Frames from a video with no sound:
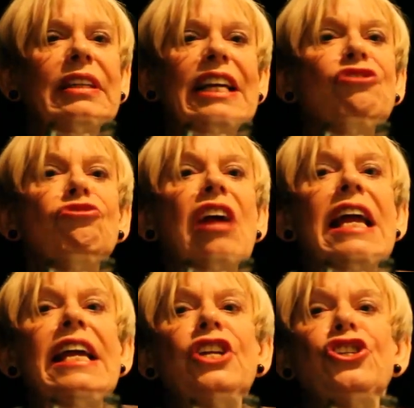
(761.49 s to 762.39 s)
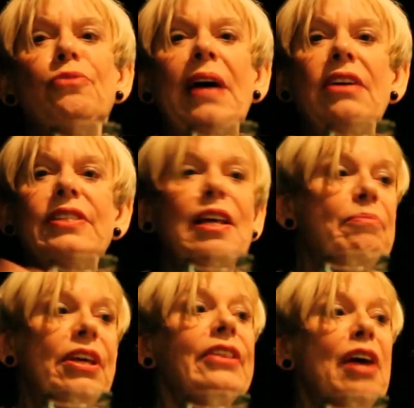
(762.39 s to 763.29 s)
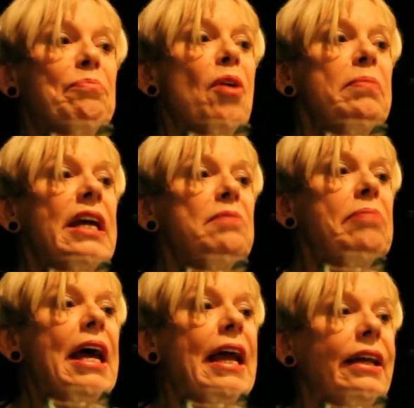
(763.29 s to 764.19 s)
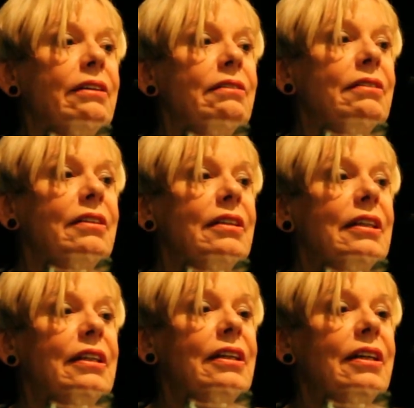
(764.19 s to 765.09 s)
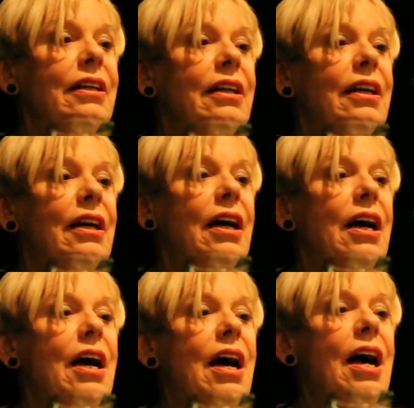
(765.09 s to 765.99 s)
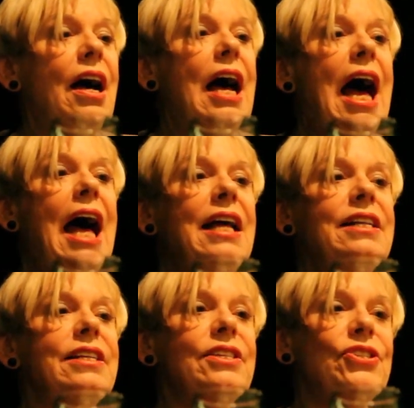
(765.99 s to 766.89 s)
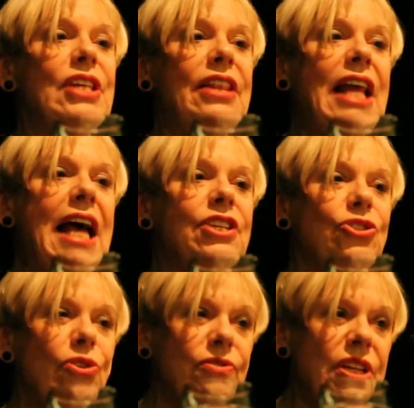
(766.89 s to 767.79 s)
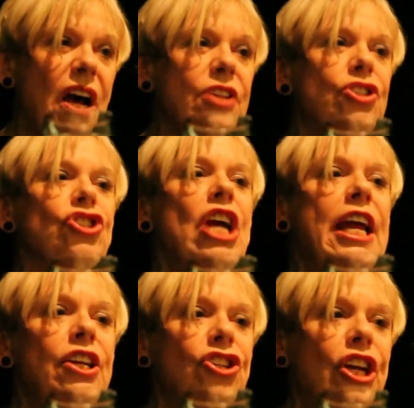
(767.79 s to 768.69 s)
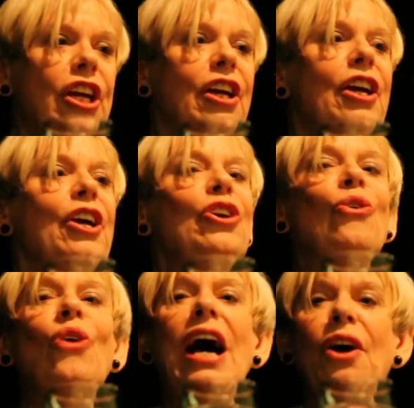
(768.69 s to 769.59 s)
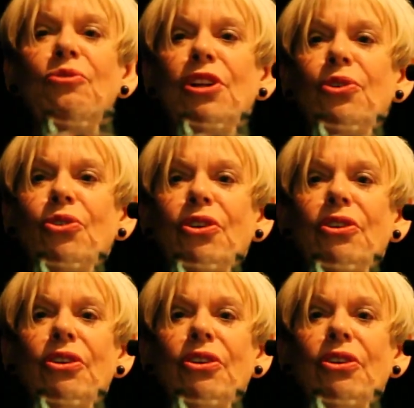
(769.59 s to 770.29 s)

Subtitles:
enraged about something, they're probably in pain. And that sort of starts changing your outlook.